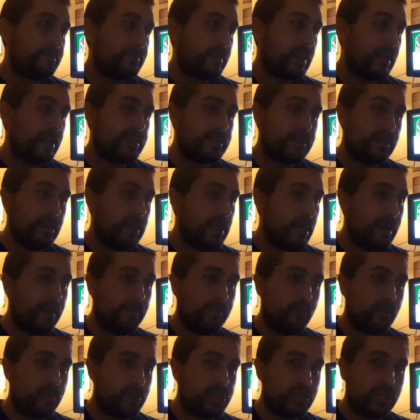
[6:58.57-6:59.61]
It's a lot
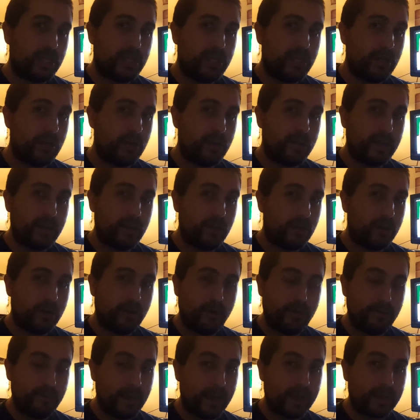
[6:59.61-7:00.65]
more secure than your
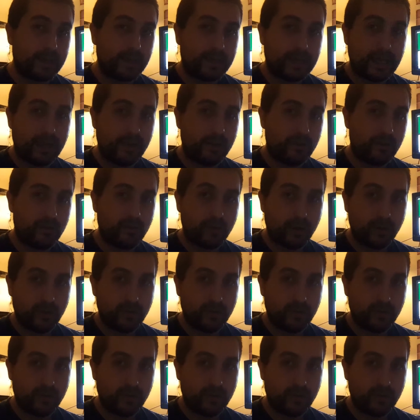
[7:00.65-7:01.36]
own bank account or your